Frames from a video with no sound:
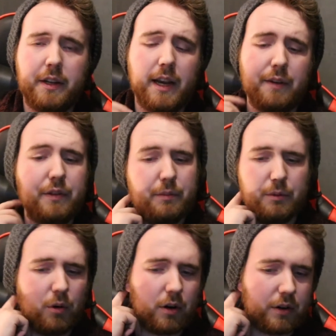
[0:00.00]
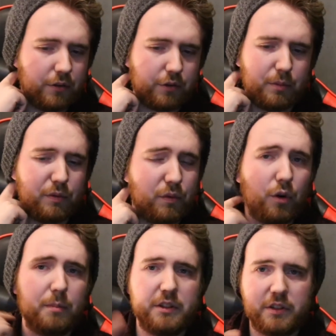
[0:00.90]
the cave they've been walking through
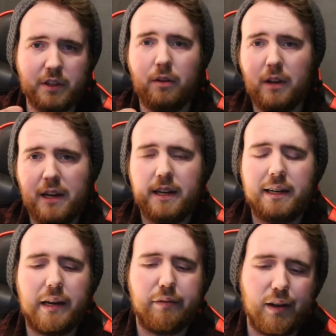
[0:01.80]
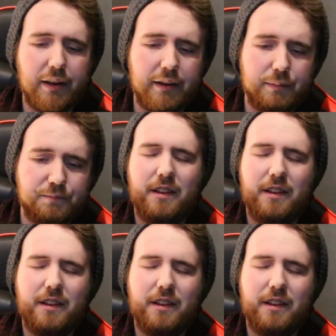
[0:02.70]
before, but still cave-like.